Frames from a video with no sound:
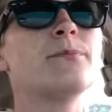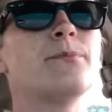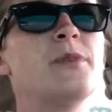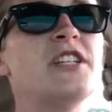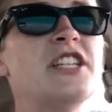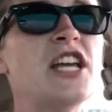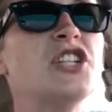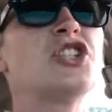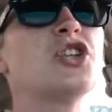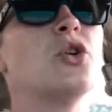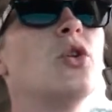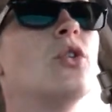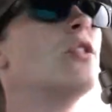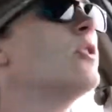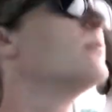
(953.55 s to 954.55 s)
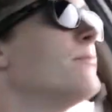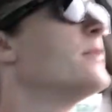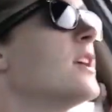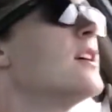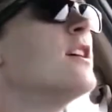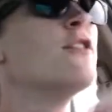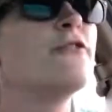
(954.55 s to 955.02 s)
potential
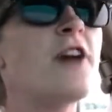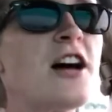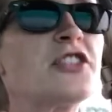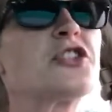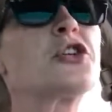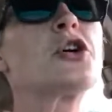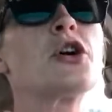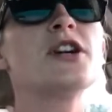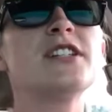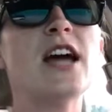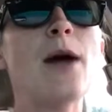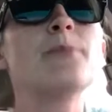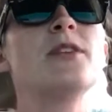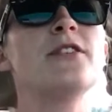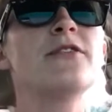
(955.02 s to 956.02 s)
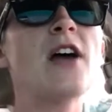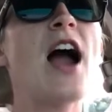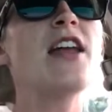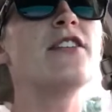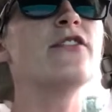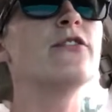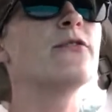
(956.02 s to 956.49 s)
foster or adoptive
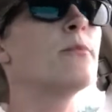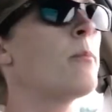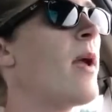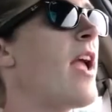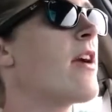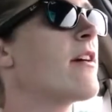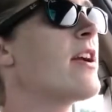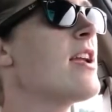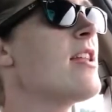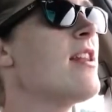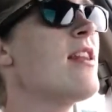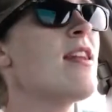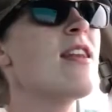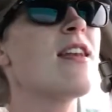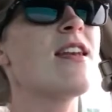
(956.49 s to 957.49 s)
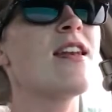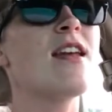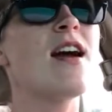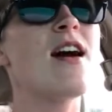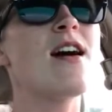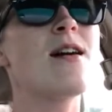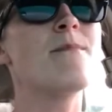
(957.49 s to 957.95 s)
kind of parent.
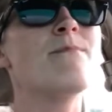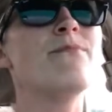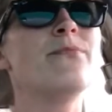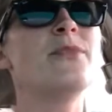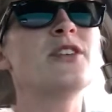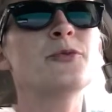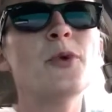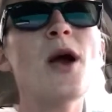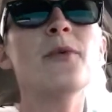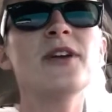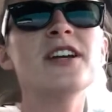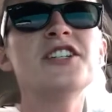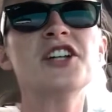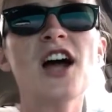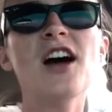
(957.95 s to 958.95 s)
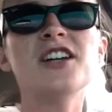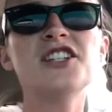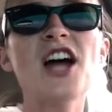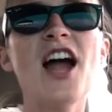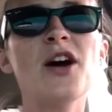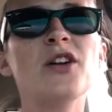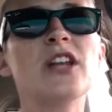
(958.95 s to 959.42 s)
There's probably a
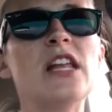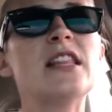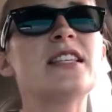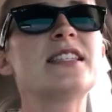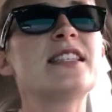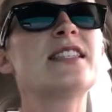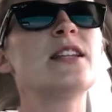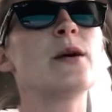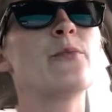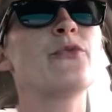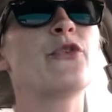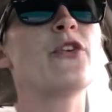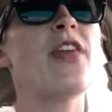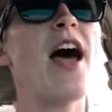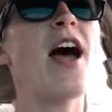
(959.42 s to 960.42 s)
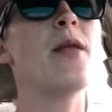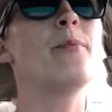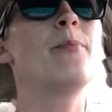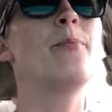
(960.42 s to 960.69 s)
child in the system for that,